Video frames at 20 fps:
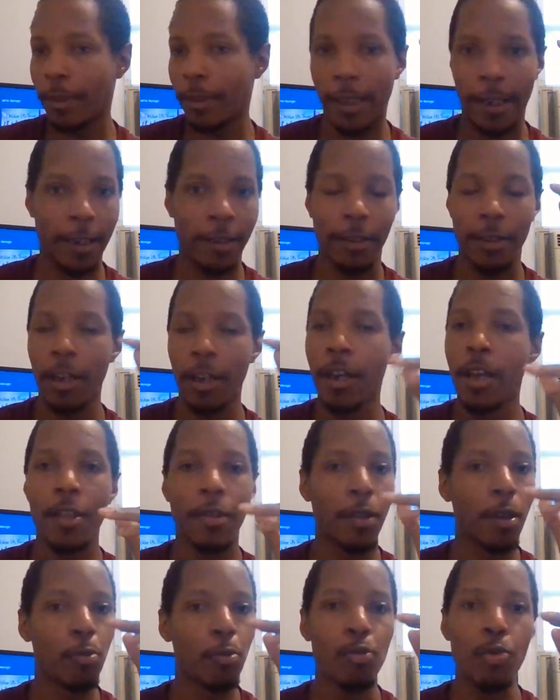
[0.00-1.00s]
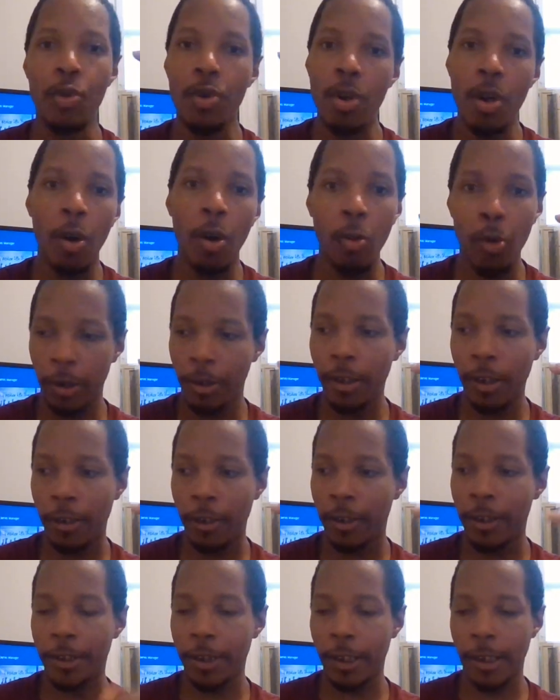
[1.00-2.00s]
Like, they're nowhere
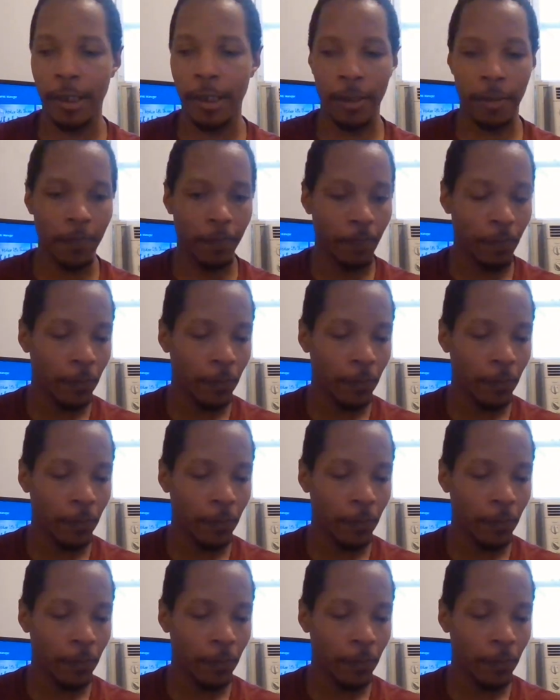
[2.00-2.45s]
near the same.